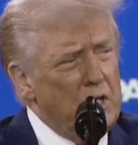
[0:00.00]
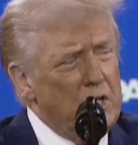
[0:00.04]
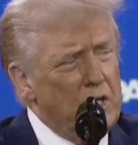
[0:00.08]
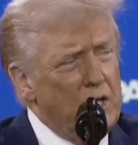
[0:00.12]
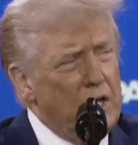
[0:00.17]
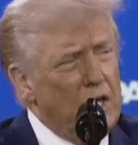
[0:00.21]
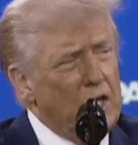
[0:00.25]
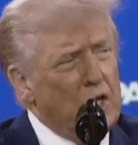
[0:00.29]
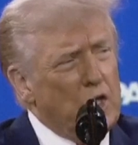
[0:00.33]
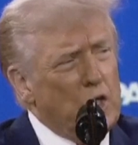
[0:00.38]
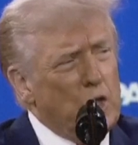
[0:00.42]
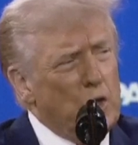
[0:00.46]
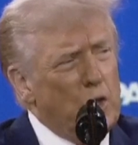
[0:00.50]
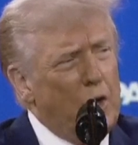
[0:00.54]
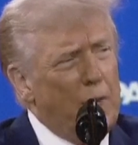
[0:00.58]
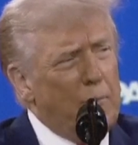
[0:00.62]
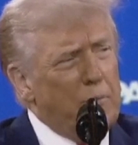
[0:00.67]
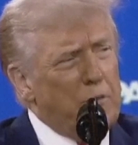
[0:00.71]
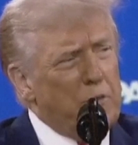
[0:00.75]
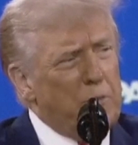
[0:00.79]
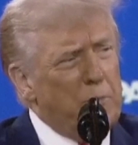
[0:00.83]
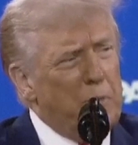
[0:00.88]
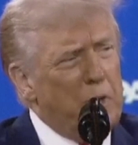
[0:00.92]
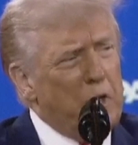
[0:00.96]
and
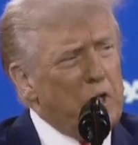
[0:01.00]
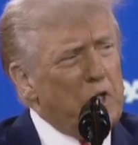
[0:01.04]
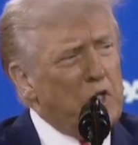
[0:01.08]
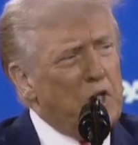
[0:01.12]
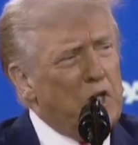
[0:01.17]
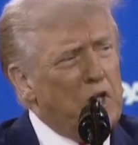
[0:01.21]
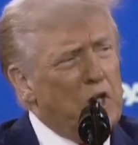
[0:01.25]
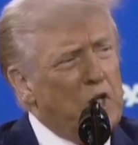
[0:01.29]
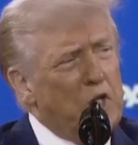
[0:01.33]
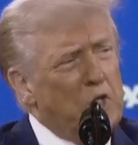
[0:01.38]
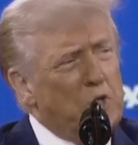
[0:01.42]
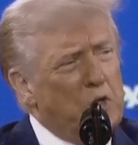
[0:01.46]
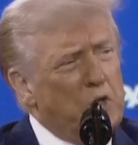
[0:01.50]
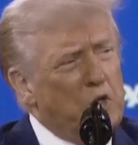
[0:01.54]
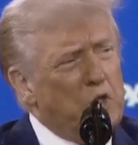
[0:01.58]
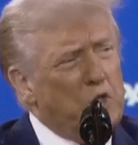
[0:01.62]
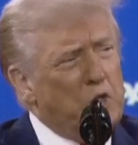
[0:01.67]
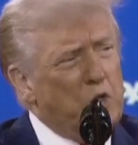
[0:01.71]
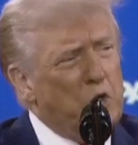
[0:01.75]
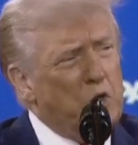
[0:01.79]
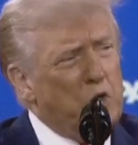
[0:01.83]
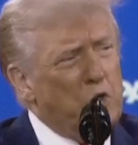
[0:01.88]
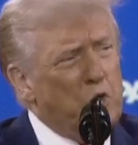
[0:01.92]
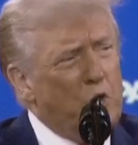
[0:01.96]
corrupt special
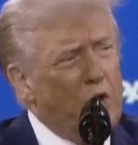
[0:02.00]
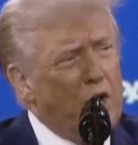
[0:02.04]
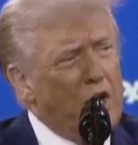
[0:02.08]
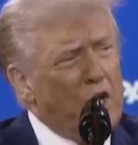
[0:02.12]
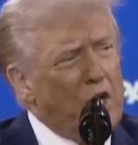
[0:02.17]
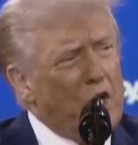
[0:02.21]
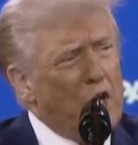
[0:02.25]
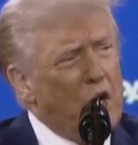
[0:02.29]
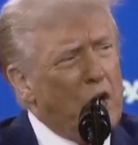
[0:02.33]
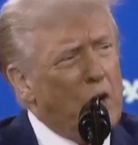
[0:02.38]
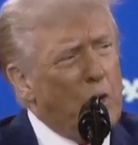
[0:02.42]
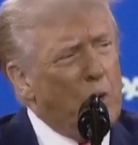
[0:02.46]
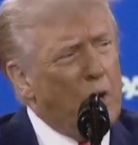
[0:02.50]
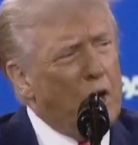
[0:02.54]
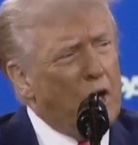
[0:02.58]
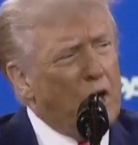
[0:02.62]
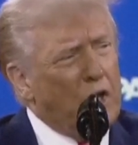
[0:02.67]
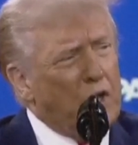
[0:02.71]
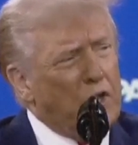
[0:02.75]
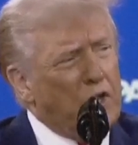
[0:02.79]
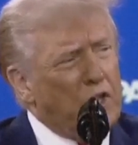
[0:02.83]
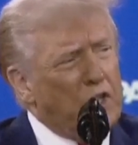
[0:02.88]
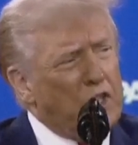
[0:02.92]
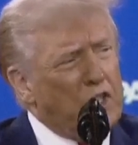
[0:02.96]
interests who drained our
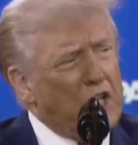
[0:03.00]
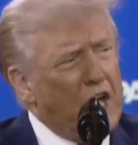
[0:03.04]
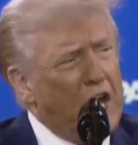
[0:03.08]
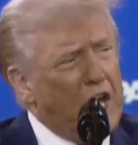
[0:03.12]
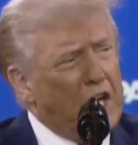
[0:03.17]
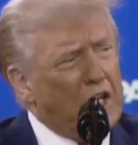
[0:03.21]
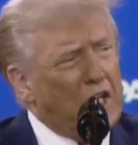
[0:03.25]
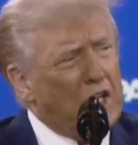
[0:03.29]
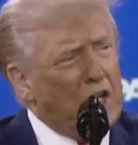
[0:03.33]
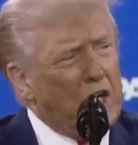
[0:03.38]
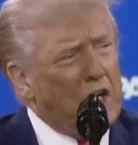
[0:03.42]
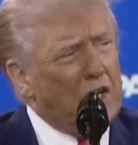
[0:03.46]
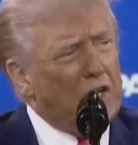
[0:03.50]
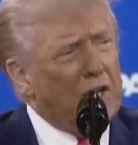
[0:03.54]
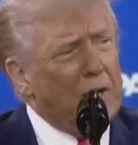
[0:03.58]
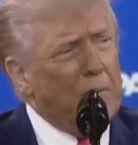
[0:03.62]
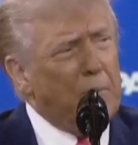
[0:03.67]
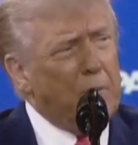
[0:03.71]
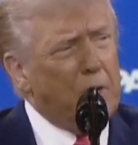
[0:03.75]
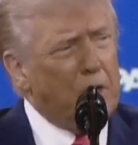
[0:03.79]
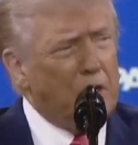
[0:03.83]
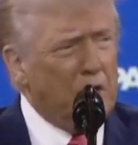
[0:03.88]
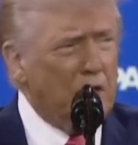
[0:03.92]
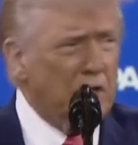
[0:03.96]
wealth, attacked our
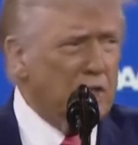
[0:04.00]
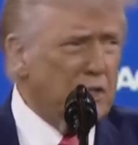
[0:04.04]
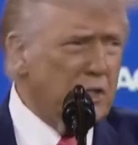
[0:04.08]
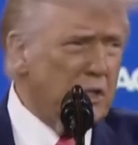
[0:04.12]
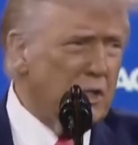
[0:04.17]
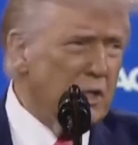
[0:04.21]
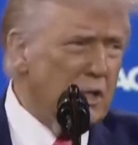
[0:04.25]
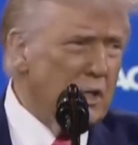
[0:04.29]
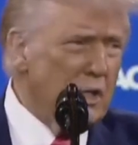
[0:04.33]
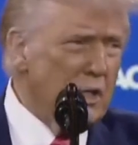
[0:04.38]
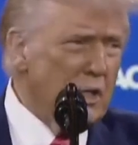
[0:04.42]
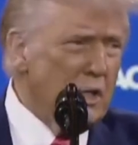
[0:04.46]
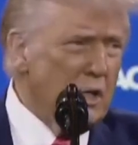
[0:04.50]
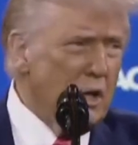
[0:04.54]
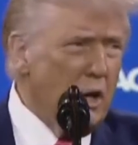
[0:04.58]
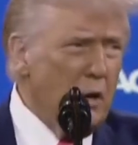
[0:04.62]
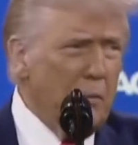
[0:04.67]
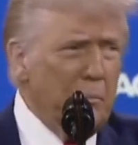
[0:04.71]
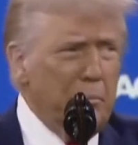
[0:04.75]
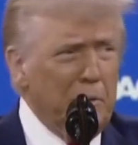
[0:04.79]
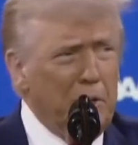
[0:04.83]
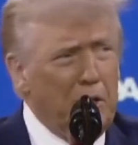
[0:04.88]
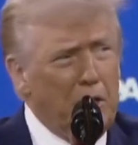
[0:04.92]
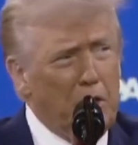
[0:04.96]
liberties,
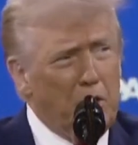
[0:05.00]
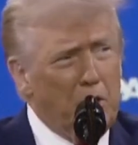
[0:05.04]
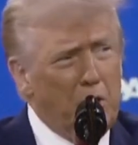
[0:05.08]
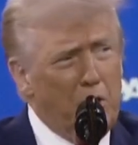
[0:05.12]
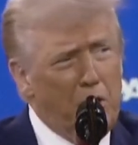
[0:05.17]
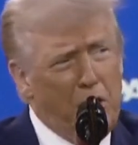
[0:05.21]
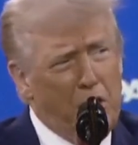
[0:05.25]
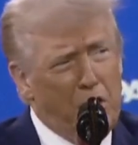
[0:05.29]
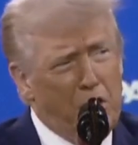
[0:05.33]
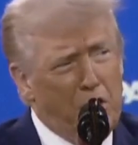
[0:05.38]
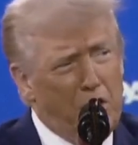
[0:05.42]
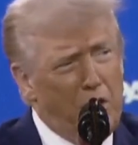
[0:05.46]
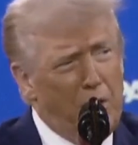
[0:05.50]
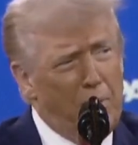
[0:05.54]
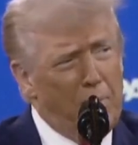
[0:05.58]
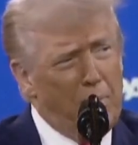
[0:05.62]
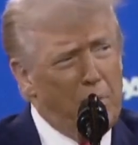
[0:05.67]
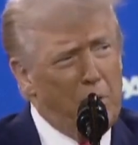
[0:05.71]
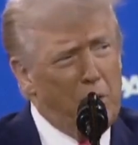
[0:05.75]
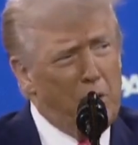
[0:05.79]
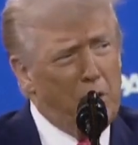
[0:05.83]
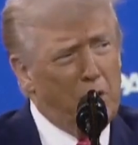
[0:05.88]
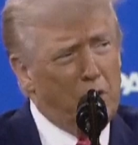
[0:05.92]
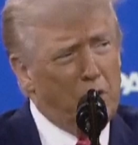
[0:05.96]
obliterated our
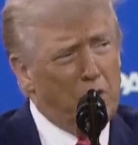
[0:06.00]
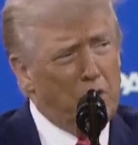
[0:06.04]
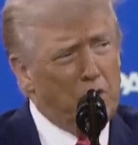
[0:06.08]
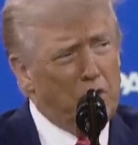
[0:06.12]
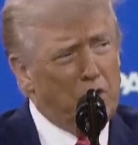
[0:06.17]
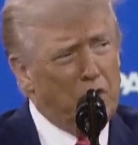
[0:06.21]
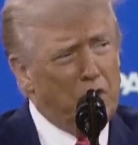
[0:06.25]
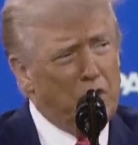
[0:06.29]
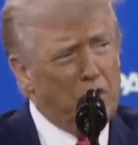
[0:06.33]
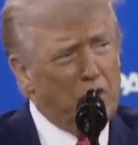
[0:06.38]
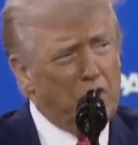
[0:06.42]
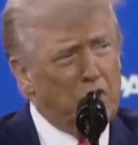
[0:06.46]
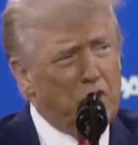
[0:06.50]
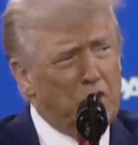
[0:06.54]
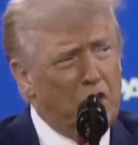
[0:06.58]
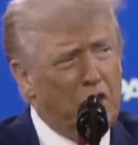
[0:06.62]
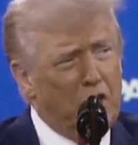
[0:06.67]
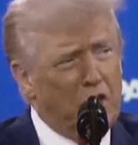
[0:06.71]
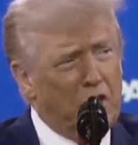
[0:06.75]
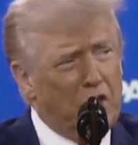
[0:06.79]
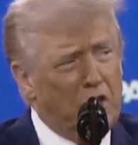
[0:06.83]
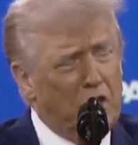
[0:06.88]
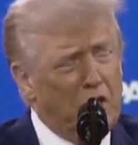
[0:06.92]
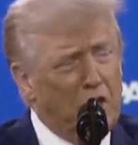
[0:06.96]
borders, and
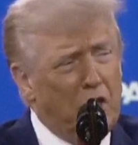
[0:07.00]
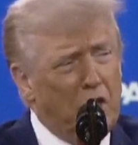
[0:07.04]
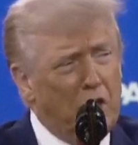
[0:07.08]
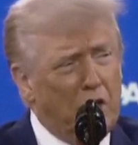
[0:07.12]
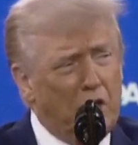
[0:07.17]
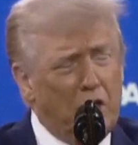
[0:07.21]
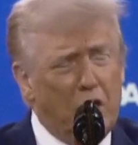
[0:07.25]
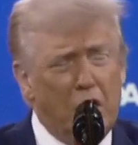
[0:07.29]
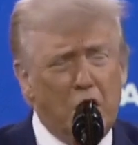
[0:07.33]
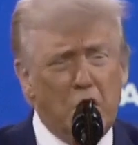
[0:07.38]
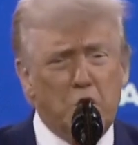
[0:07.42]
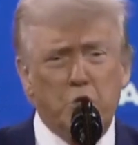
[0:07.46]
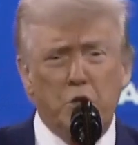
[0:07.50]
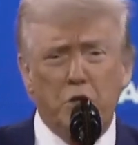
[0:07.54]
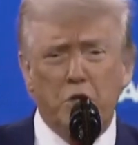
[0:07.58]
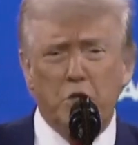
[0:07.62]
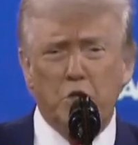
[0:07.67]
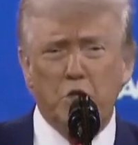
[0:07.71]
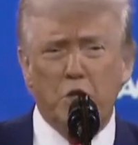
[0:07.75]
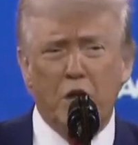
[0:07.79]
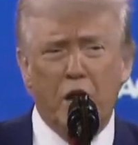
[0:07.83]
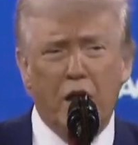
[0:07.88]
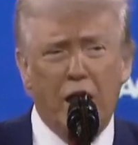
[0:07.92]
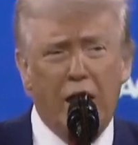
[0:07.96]
sucked our country
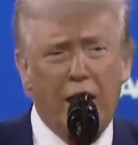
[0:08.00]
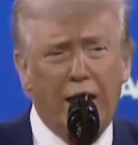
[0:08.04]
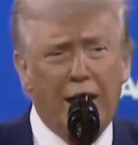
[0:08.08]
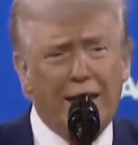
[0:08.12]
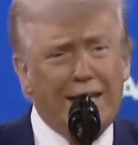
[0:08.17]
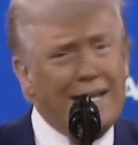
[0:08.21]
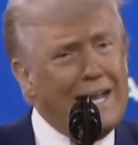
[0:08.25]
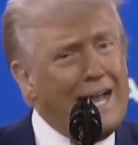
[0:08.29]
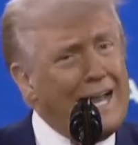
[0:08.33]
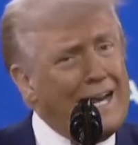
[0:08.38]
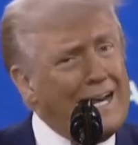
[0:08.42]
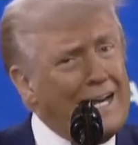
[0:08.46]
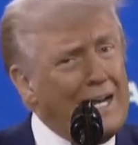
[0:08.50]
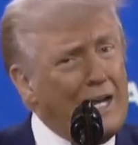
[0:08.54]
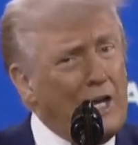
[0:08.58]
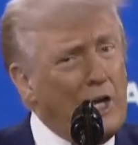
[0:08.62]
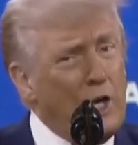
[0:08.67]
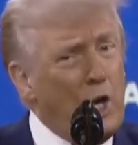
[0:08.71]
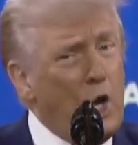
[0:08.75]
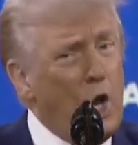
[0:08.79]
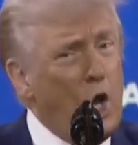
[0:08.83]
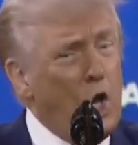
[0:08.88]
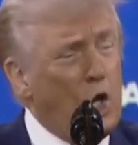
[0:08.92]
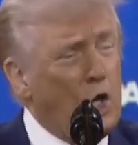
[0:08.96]
dry. Not any
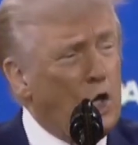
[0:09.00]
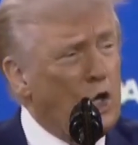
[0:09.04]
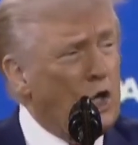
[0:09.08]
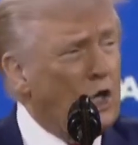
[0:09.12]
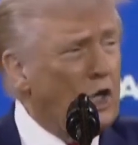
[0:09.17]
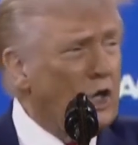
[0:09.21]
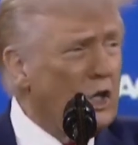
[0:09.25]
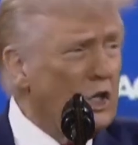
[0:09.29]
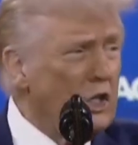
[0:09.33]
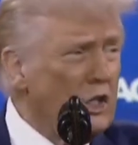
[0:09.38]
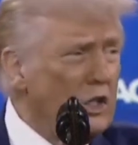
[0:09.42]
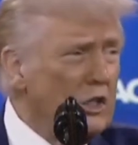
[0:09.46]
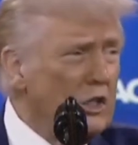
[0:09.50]
longer.